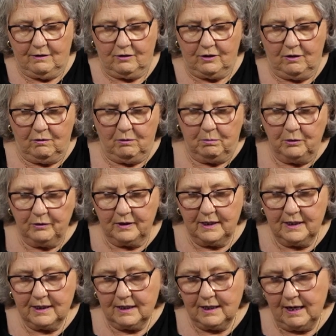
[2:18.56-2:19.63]
So we'll put
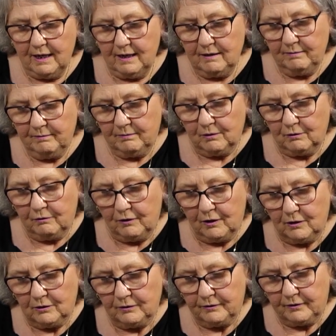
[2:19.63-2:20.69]
this down, we'll
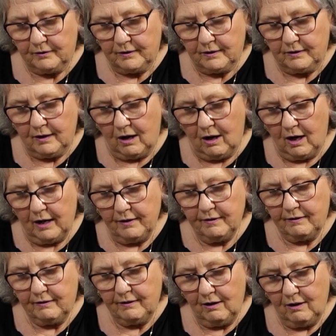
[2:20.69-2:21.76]
fold either
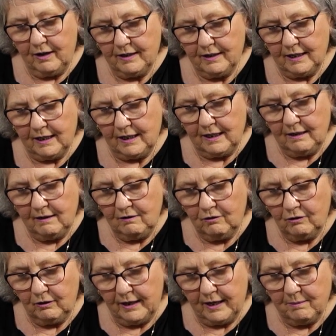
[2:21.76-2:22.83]
side in
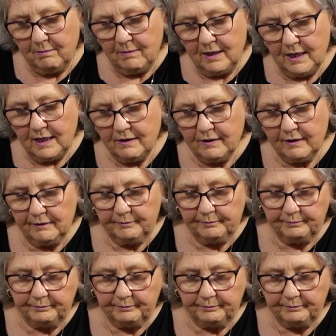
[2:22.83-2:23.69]
till they meet.